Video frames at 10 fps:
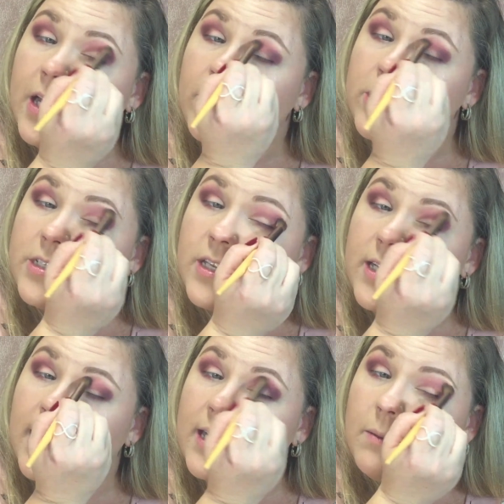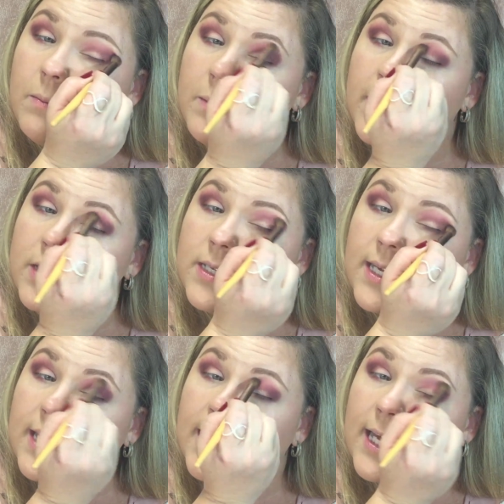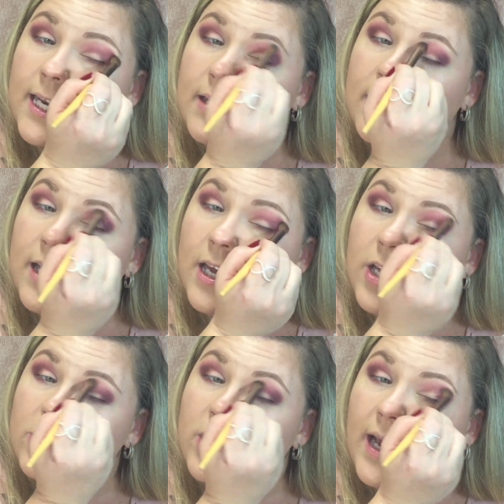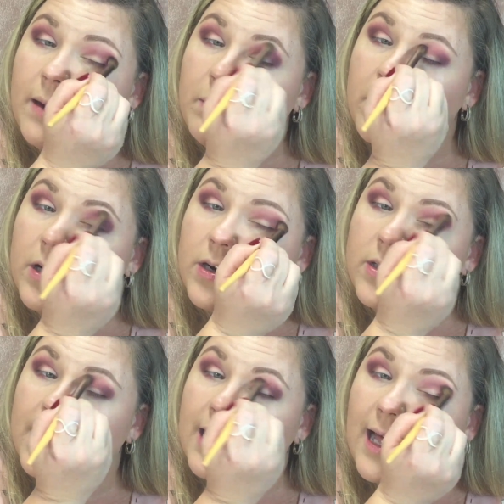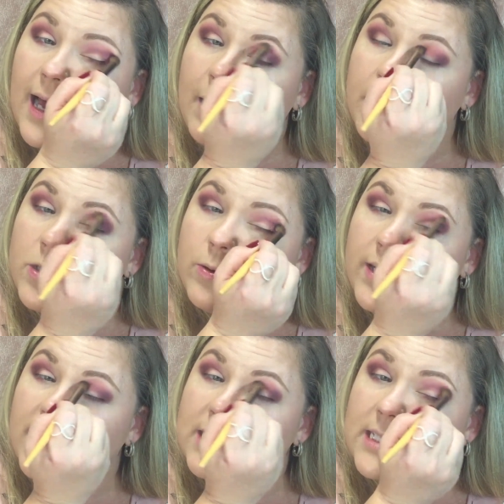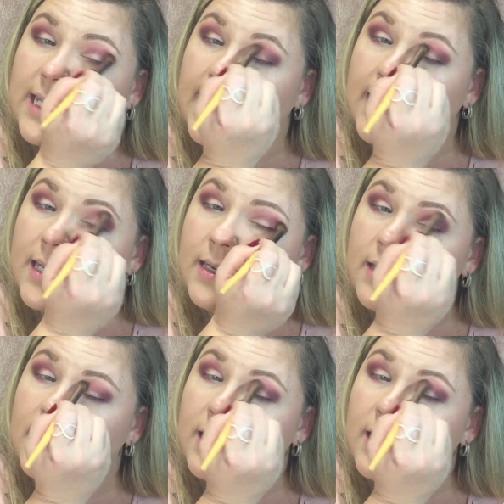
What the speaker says: We're just gonna kind of melt it in and try to blur the line between the skin